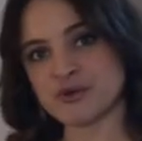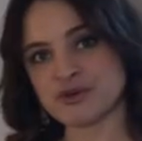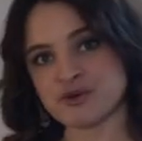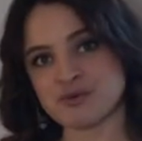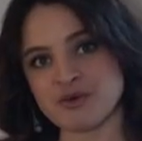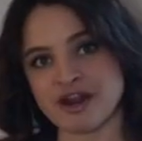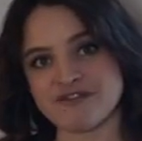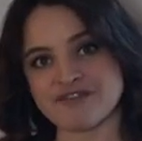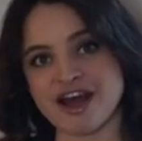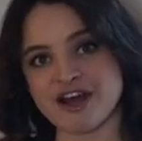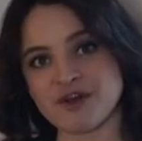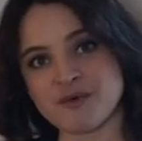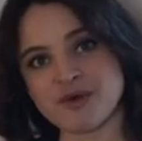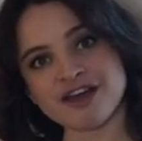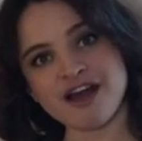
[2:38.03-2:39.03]
you what I've got
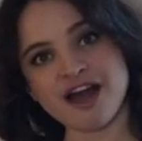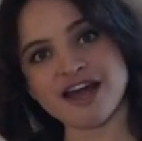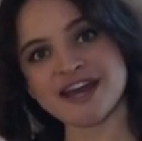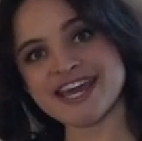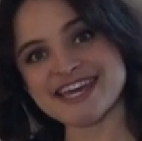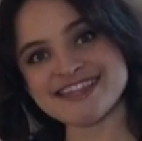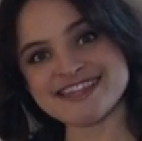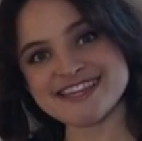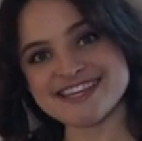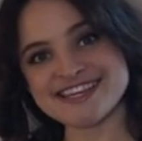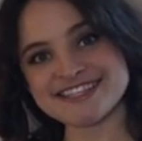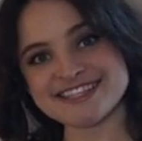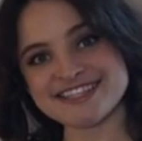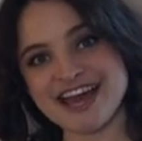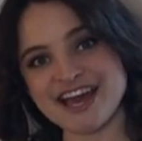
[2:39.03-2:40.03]
going on in
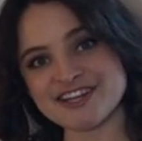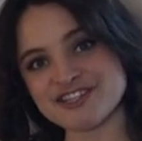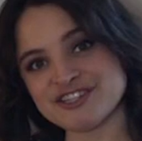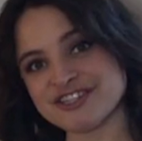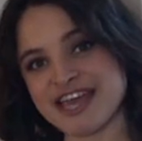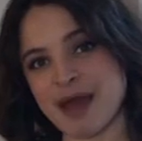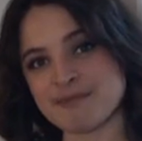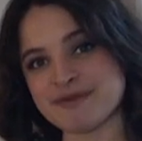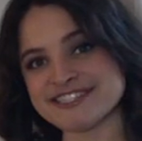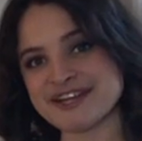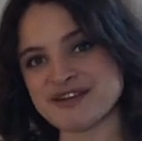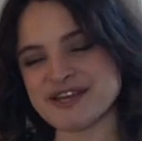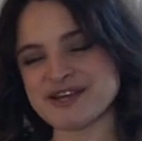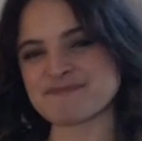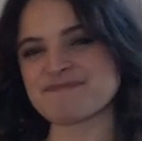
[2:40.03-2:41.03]
these cabinets
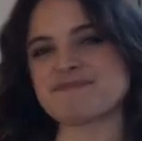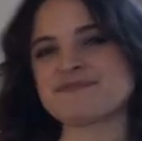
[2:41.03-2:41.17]
down here.